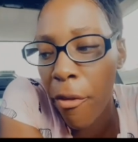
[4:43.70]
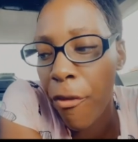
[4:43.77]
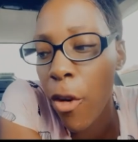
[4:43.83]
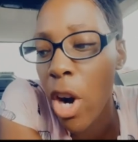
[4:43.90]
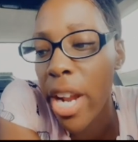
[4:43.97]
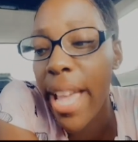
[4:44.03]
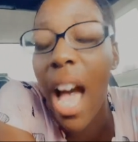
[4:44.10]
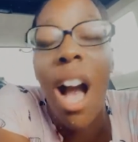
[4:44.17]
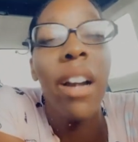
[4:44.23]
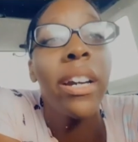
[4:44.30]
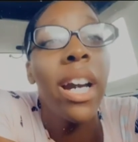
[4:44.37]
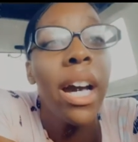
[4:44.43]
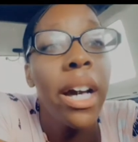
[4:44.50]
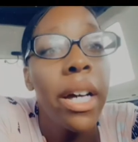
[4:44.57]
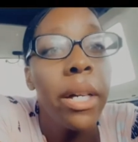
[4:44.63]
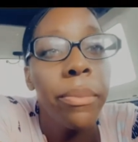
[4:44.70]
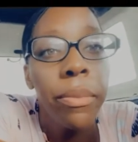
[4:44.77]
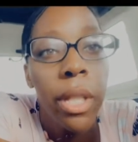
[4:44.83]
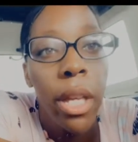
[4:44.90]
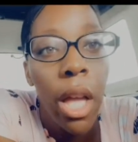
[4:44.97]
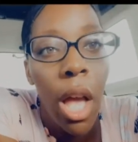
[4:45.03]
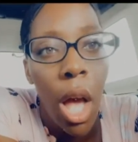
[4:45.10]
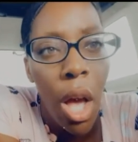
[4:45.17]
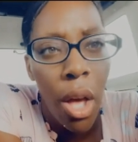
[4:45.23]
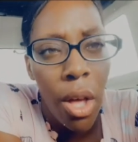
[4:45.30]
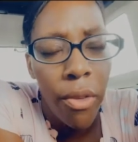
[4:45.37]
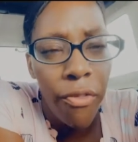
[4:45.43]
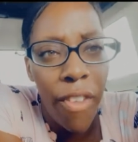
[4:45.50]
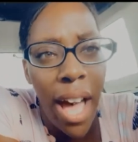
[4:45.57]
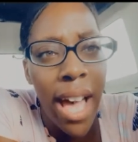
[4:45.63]
y'all come,
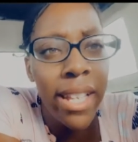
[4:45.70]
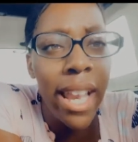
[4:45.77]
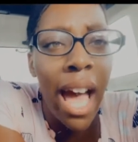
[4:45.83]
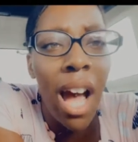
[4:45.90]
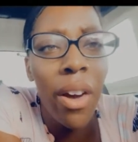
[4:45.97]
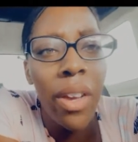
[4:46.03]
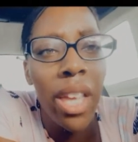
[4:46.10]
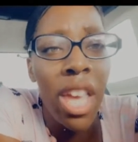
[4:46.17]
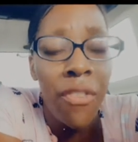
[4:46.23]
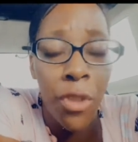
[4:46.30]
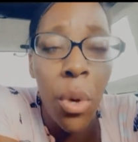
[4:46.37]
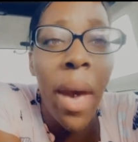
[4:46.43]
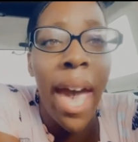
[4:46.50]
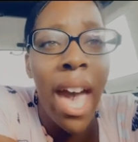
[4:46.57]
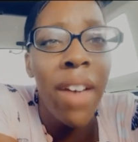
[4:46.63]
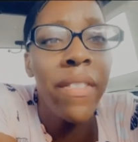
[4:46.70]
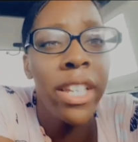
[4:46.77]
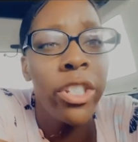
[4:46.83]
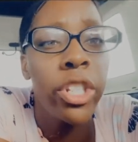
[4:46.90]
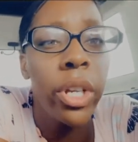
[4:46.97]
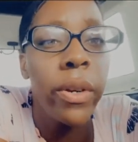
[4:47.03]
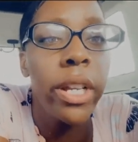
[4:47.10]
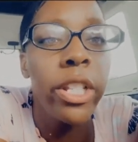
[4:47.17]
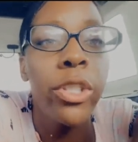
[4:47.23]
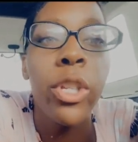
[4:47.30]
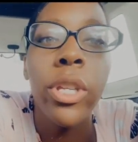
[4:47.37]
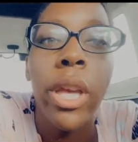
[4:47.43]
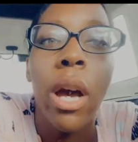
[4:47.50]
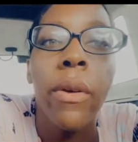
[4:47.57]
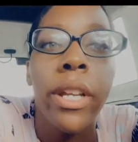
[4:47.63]
find out if you have insurance. Do
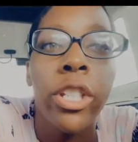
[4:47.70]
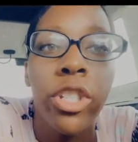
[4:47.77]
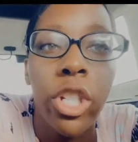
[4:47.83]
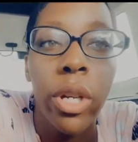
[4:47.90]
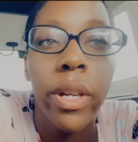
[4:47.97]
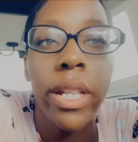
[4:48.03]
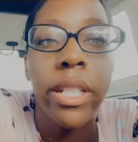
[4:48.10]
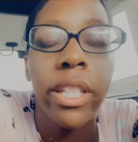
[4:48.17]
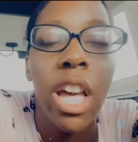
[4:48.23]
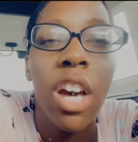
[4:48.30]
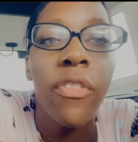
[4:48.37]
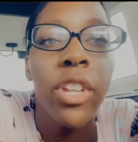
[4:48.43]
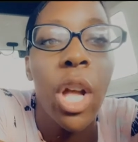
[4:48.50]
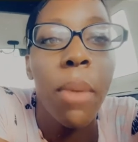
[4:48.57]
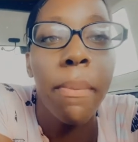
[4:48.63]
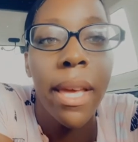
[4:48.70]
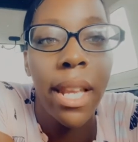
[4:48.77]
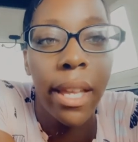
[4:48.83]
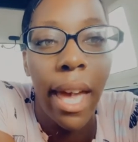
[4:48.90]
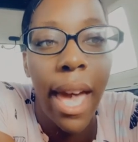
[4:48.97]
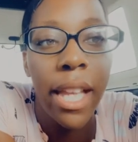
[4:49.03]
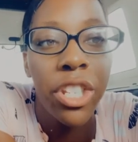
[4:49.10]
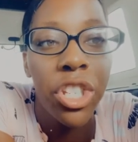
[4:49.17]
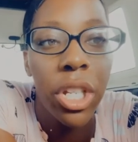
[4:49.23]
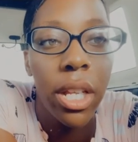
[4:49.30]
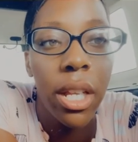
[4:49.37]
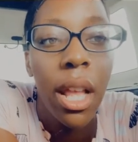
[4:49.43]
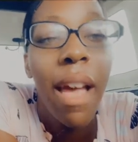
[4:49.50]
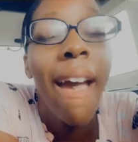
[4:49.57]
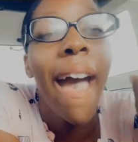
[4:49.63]
your insurance cover your
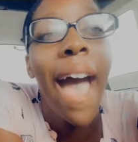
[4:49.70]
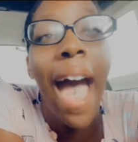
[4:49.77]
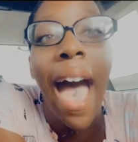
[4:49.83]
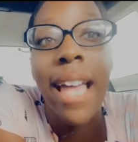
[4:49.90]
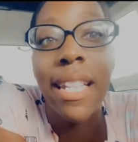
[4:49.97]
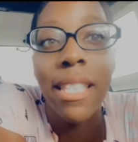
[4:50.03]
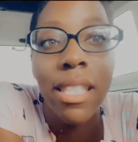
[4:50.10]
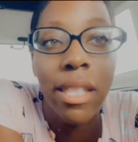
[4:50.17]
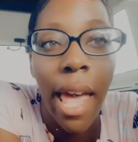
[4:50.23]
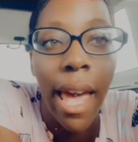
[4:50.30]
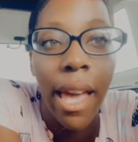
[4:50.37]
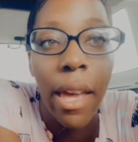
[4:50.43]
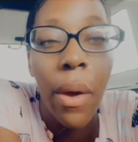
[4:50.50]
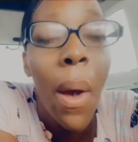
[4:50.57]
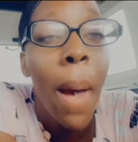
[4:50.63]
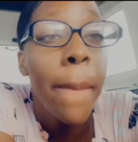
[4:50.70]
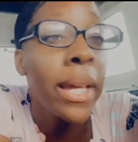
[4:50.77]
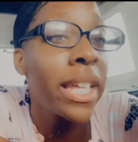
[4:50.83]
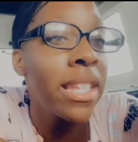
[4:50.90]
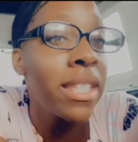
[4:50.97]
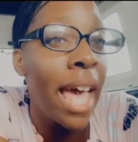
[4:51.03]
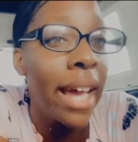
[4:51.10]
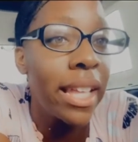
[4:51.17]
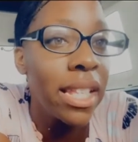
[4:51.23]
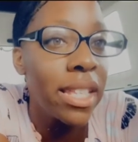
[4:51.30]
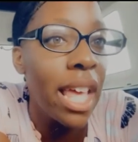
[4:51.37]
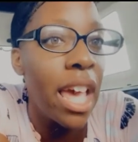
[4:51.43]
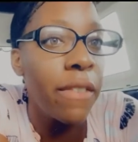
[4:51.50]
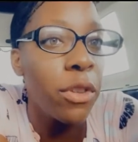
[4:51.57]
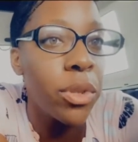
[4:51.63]
medication out of state? Because that can
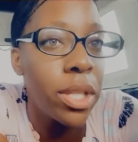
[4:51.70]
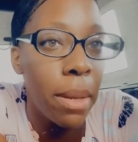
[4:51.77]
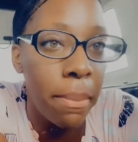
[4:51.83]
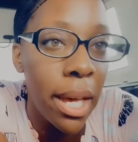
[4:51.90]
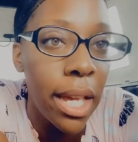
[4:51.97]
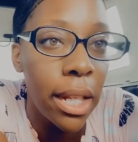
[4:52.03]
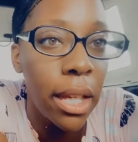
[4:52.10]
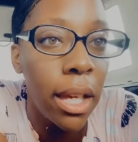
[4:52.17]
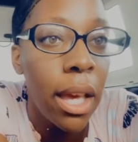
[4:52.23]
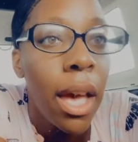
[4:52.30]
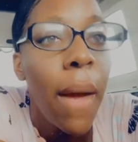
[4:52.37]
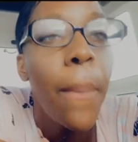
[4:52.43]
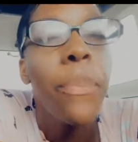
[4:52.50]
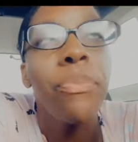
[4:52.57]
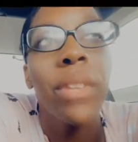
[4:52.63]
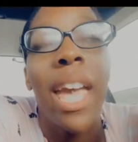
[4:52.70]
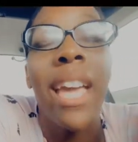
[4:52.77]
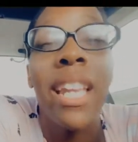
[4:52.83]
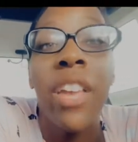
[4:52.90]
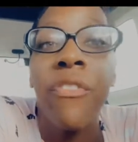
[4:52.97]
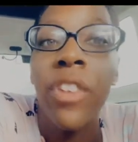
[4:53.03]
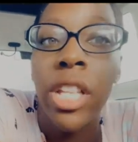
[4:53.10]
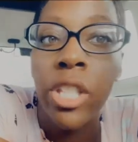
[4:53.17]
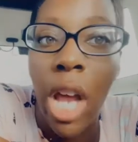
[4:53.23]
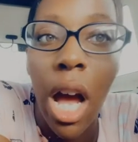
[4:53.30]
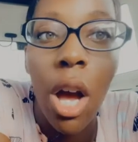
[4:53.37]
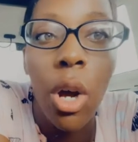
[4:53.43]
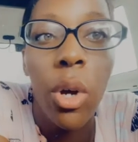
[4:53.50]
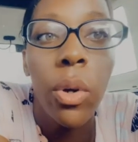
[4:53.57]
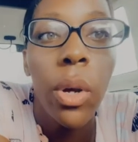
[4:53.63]
save you some money. And if it don't,